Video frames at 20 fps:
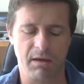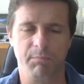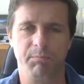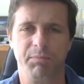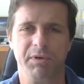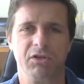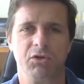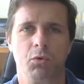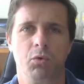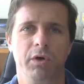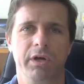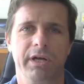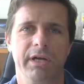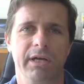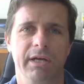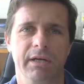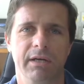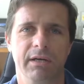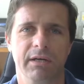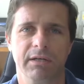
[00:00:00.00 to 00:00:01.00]

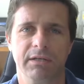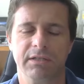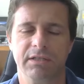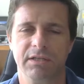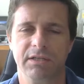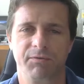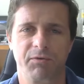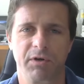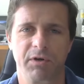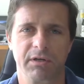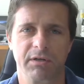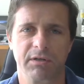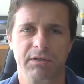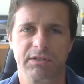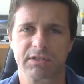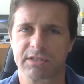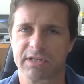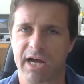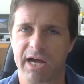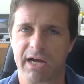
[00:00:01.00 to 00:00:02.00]
between different
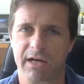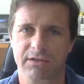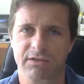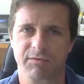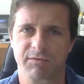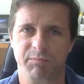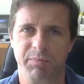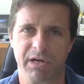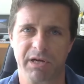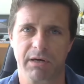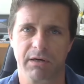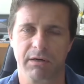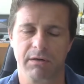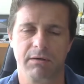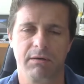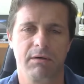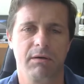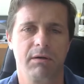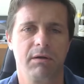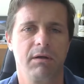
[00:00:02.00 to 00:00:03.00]
styles of beer.
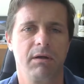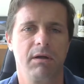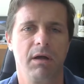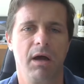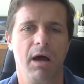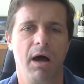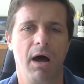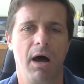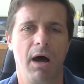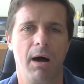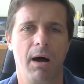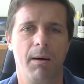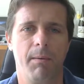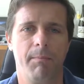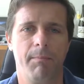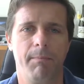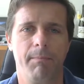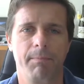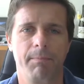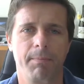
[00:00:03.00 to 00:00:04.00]

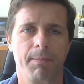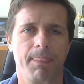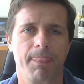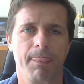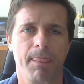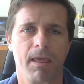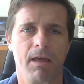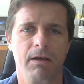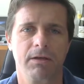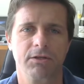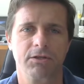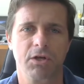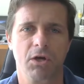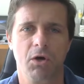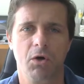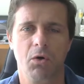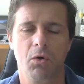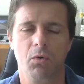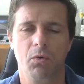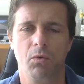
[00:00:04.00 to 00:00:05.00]
Um,
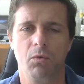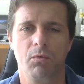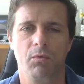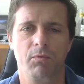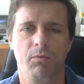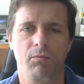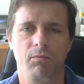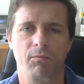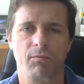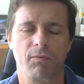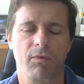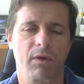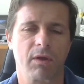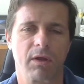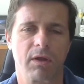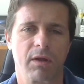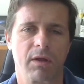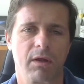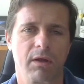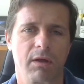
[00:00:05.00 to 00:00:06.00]
so
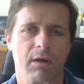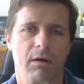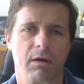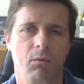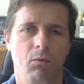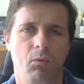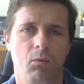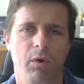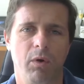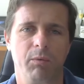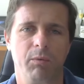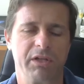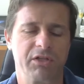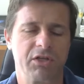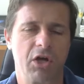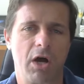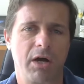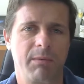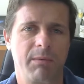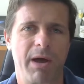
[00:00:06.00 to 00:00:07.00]
when we
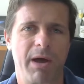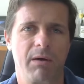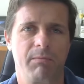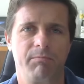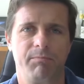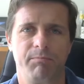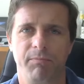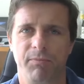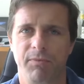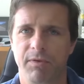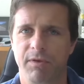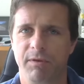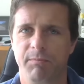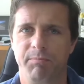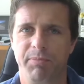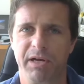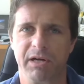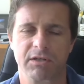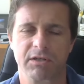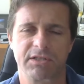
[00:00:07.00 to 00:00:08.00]
talk about the
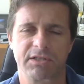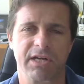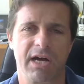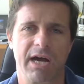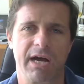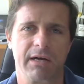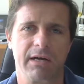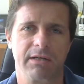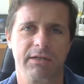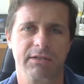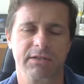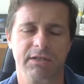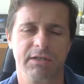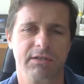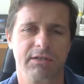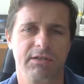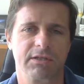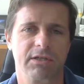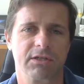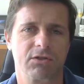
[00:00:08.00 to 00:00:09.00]
beer styles
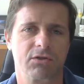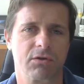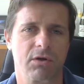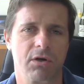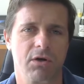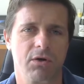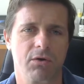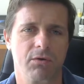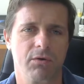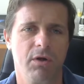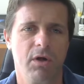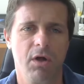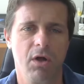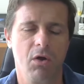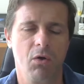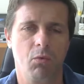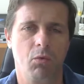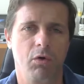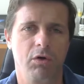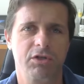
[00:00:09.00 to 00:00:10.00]
in Cicerone,
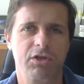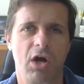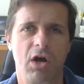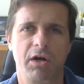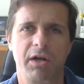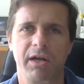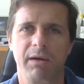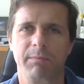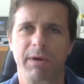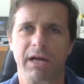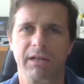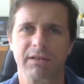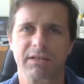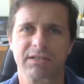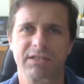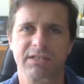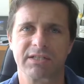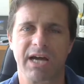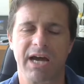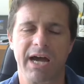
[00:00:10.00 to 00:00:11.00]
we're talking about the
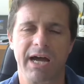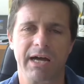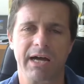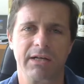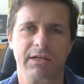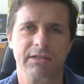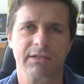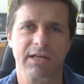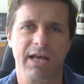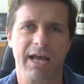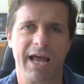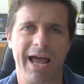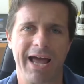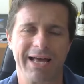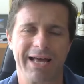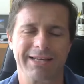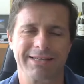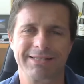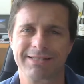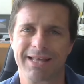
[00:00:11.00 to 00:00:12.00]
styles
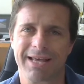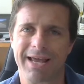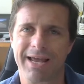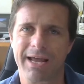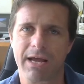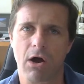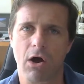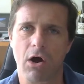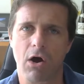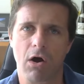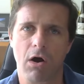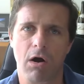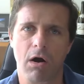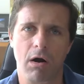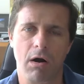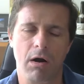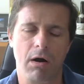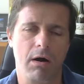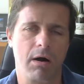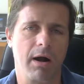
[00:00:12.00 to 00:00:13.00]
as they
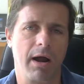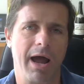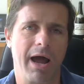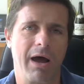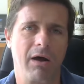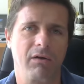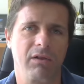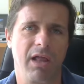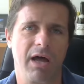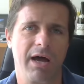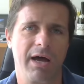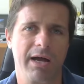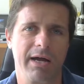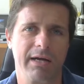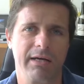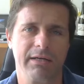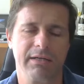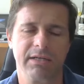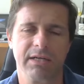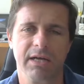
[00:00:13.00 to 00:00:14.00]
are
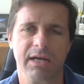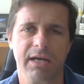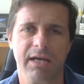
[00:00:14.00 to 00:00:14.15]
outlined